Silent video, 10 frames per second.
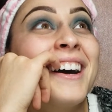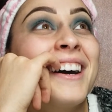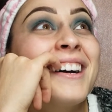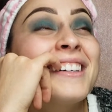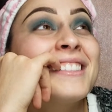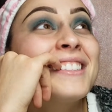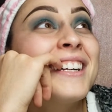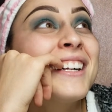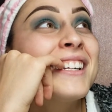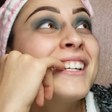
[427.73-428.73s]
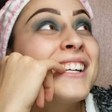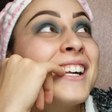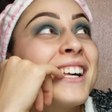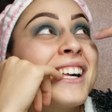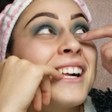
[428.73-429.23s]
The glitter's gonna go
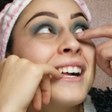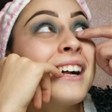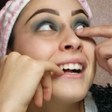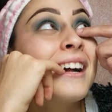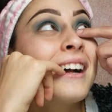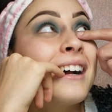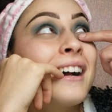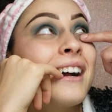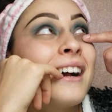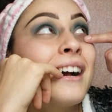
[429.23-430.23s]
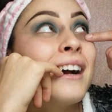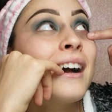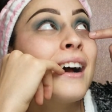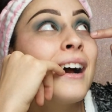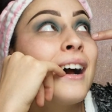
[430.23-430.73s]
right here.
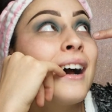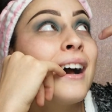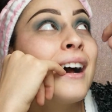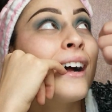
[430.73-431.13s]
I